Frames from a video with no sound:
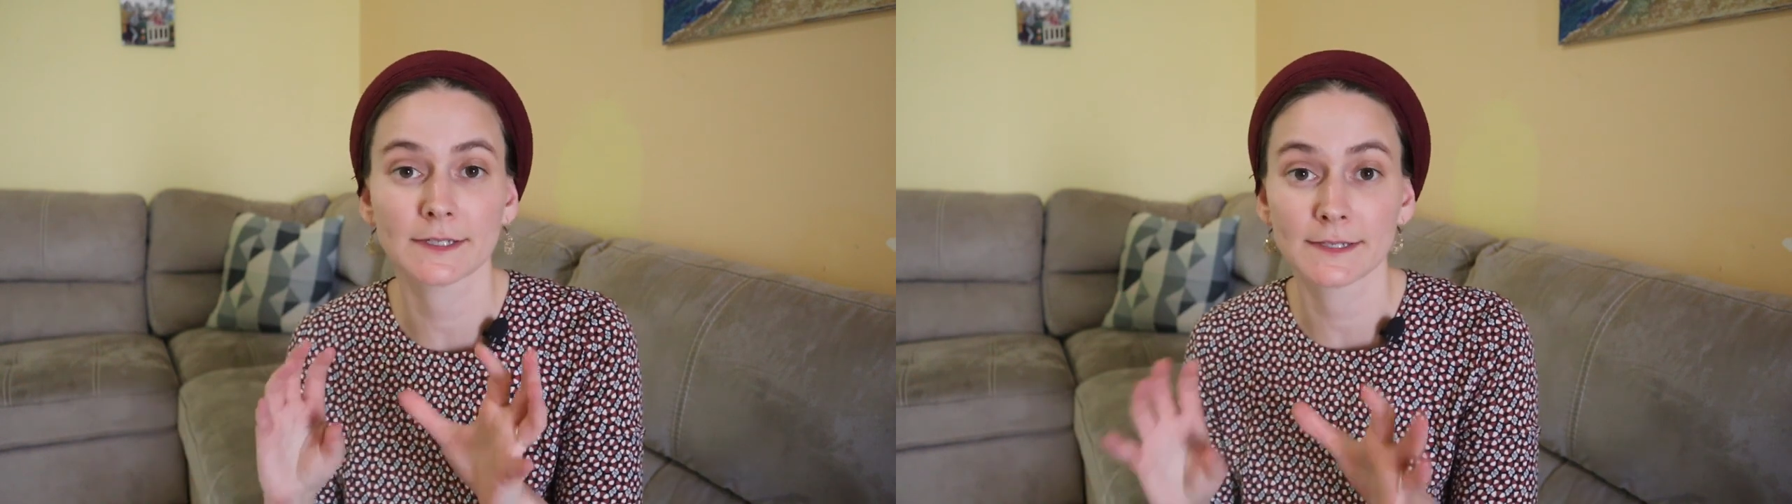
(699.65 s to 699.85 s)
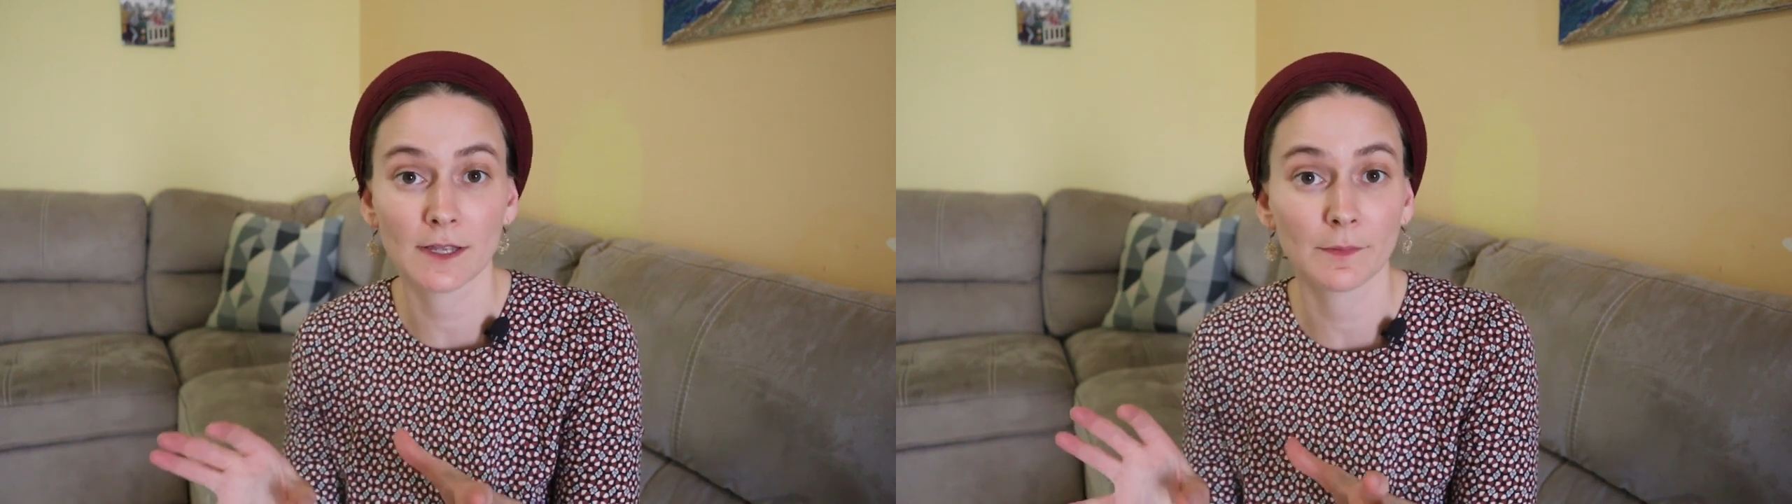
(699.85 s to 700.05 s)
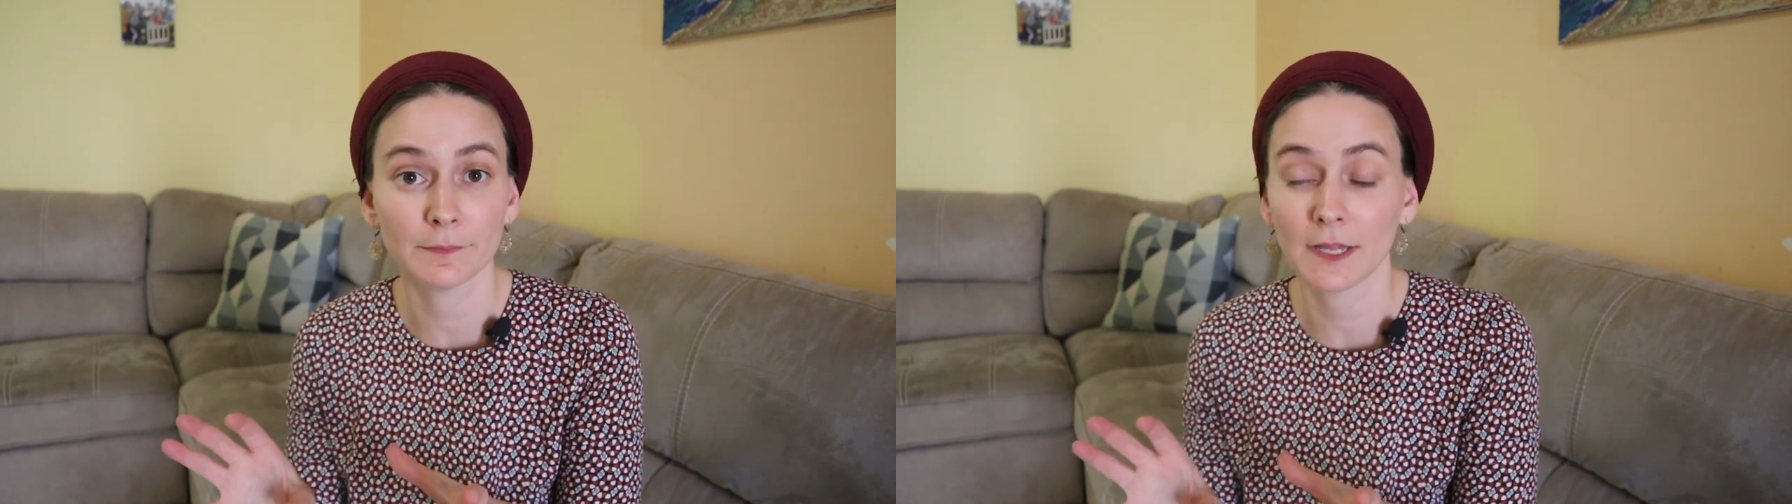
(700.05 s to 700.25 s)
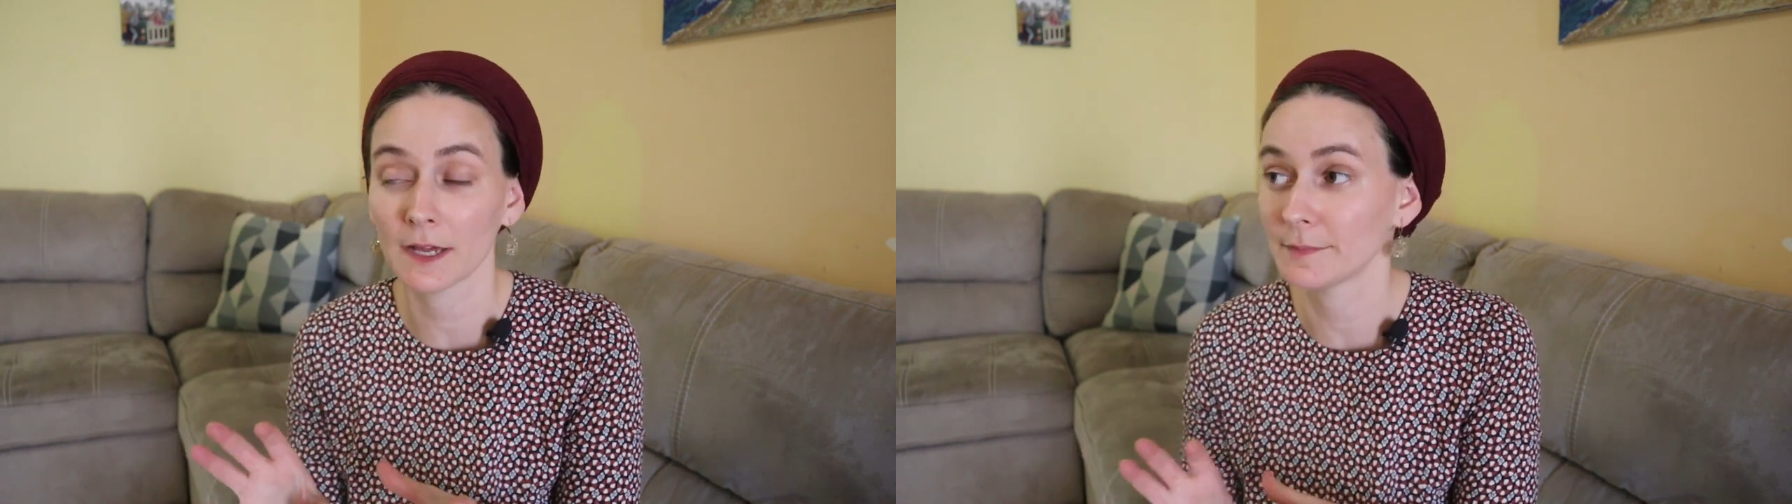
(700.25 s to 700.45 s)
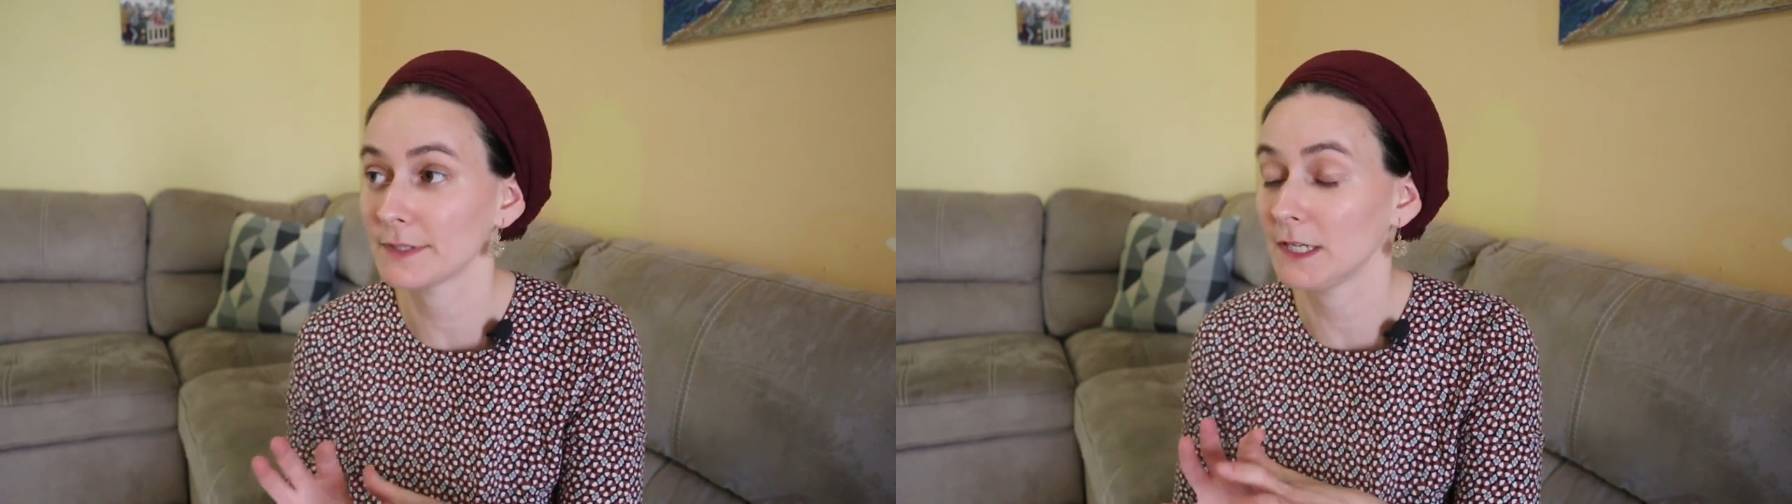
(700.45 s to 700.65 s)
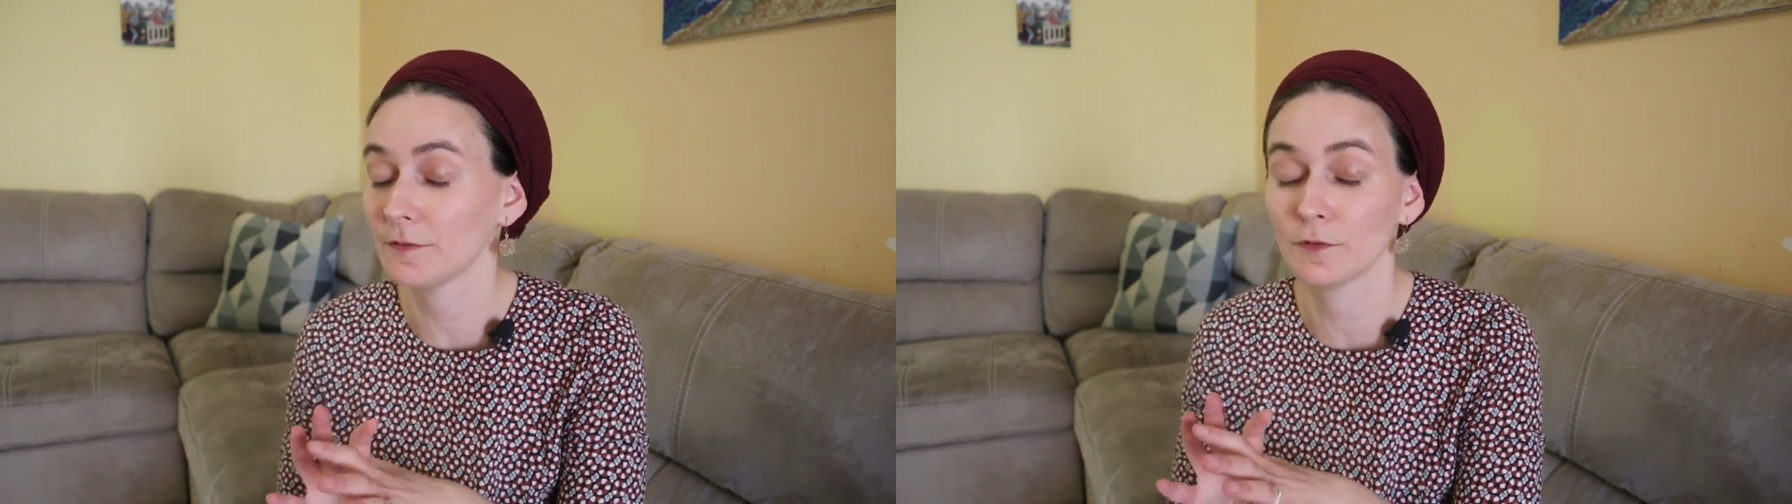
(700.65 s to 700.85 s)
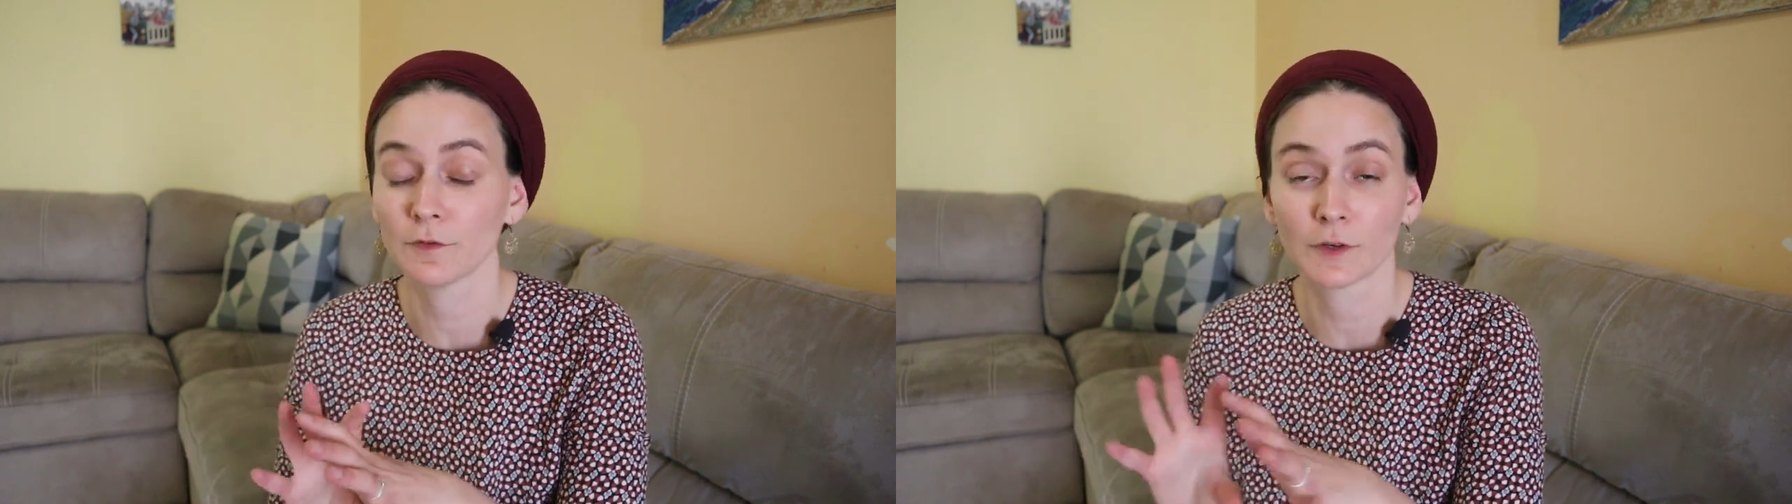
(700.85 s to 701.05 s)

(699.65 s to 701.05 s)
sometimes even